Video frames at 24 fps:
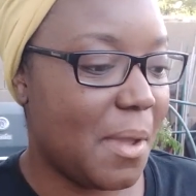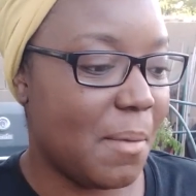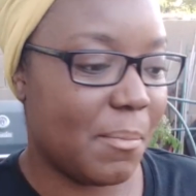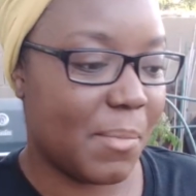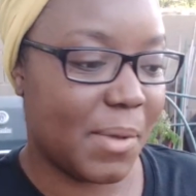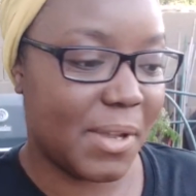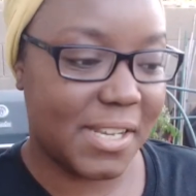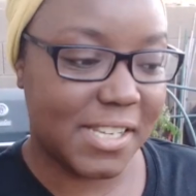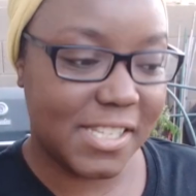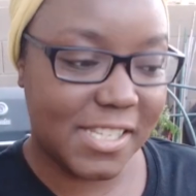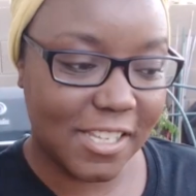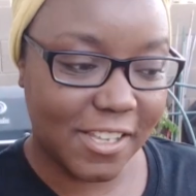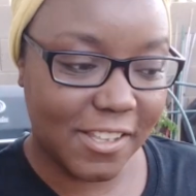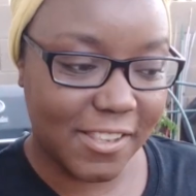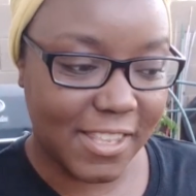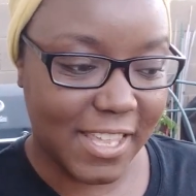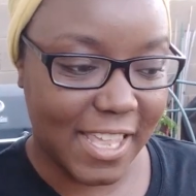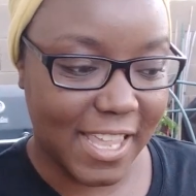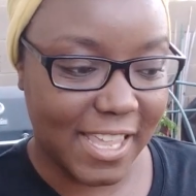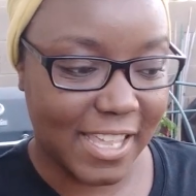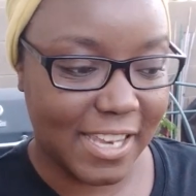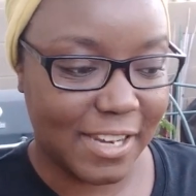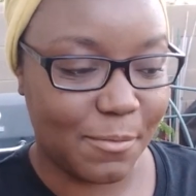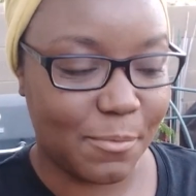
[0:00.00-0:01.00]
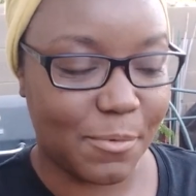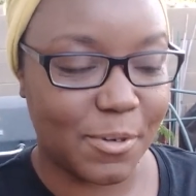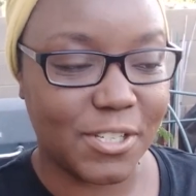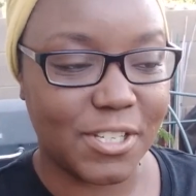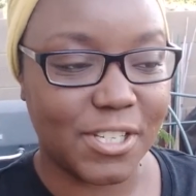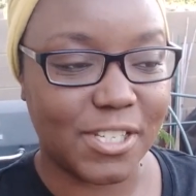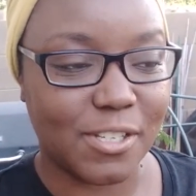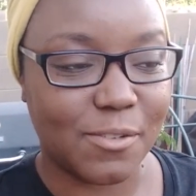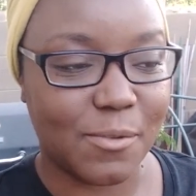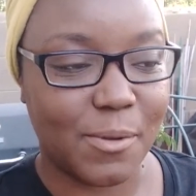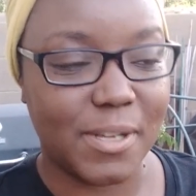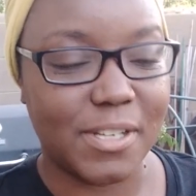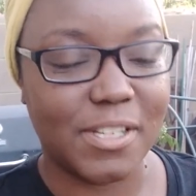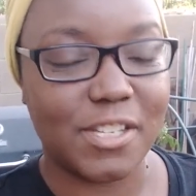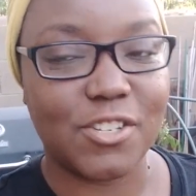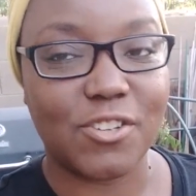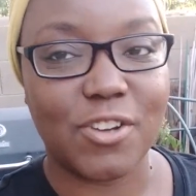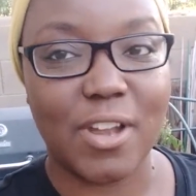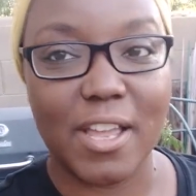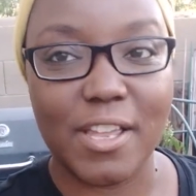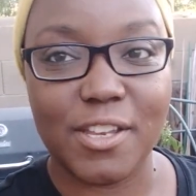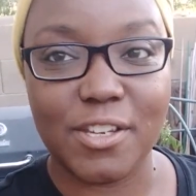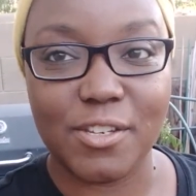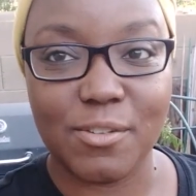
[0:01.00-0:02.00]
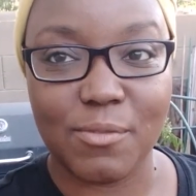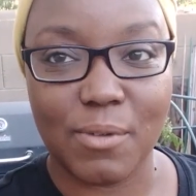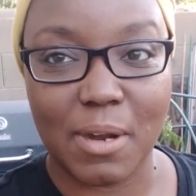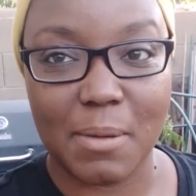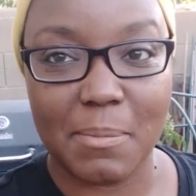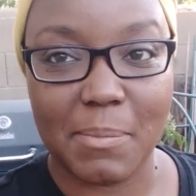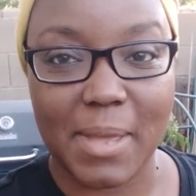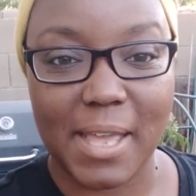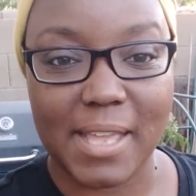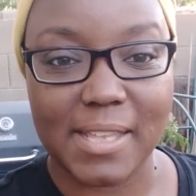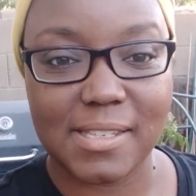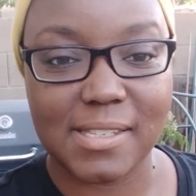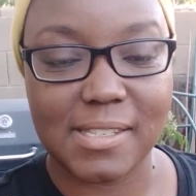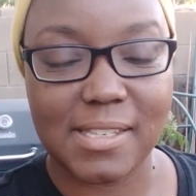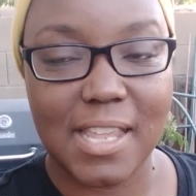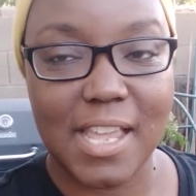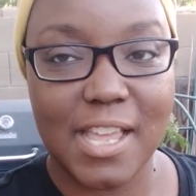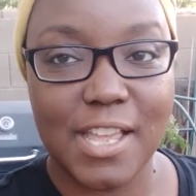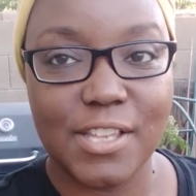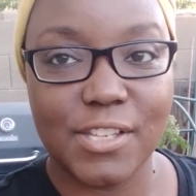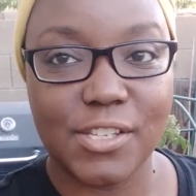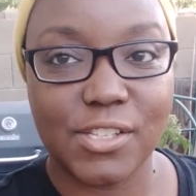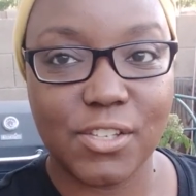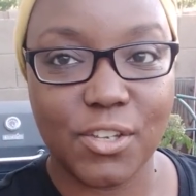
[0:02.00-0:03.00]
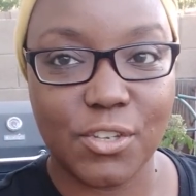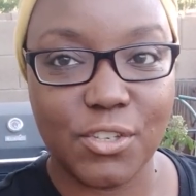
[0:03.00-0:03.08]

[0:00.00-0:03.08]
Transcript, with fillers: But until then, we're just going to try and do our best. So,